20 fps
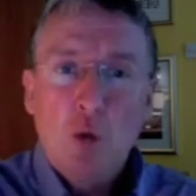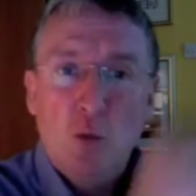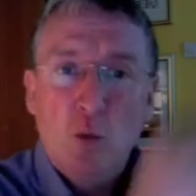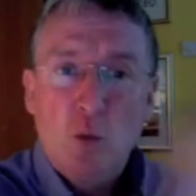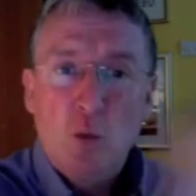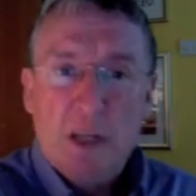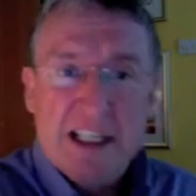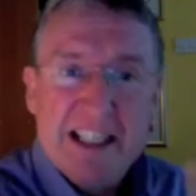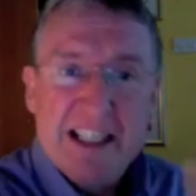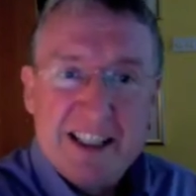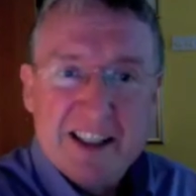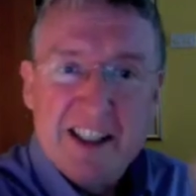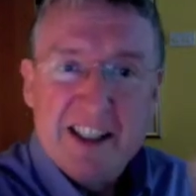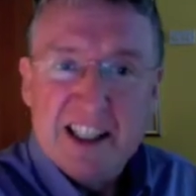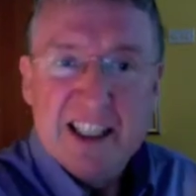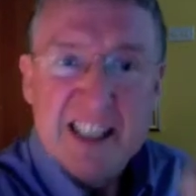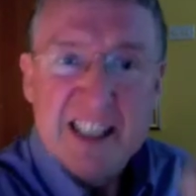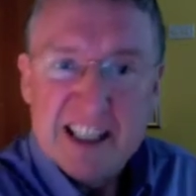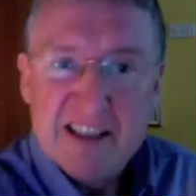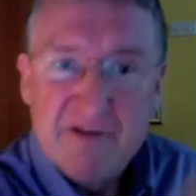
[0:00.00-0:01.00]
Where
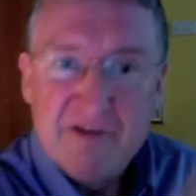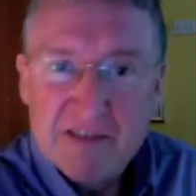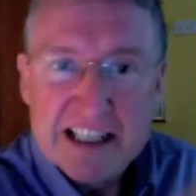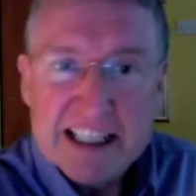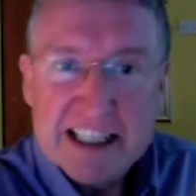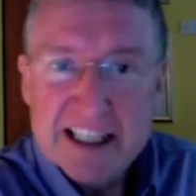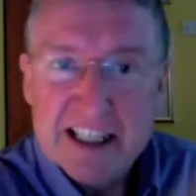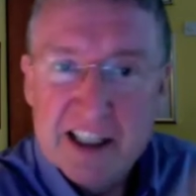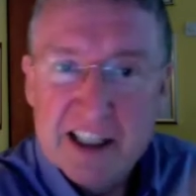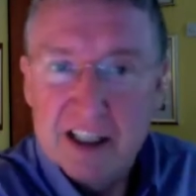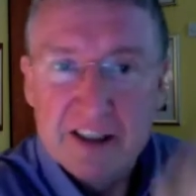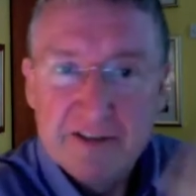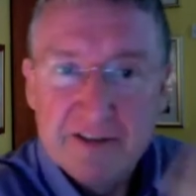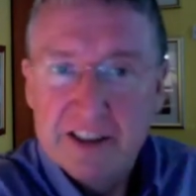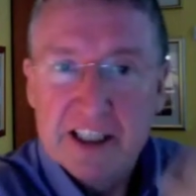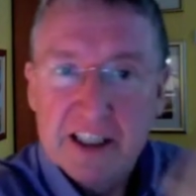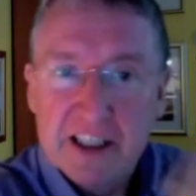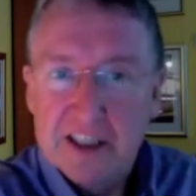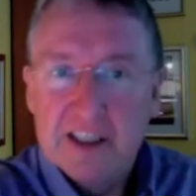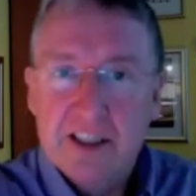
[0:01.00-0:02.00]
are the rest of
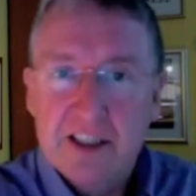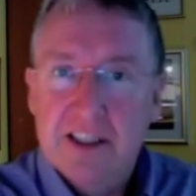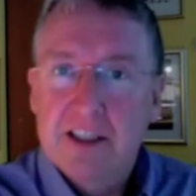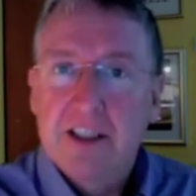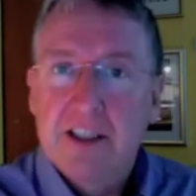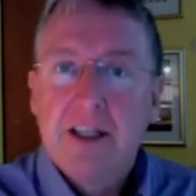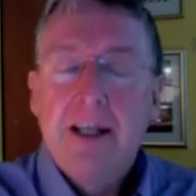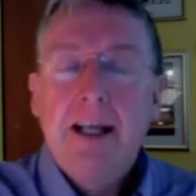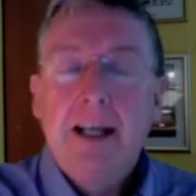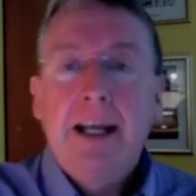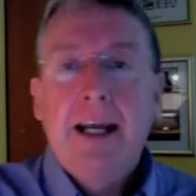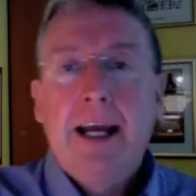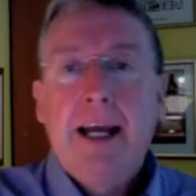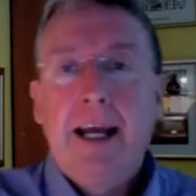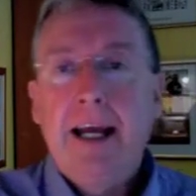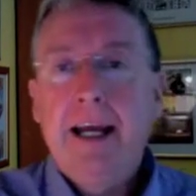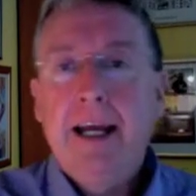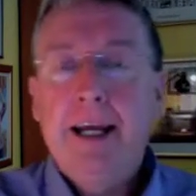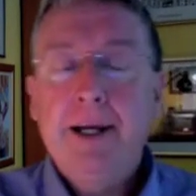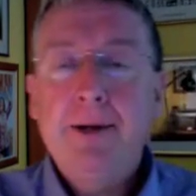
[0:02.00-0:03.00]
yous?
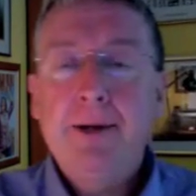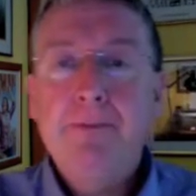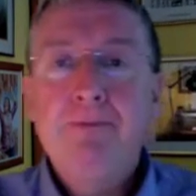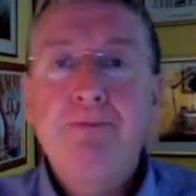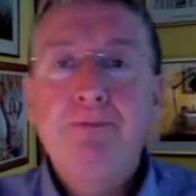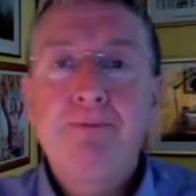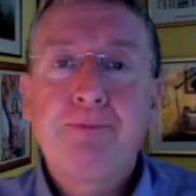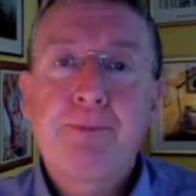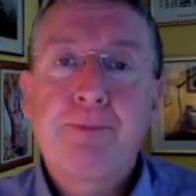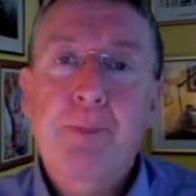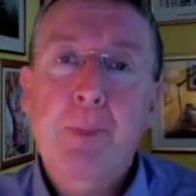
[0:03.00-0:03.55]
So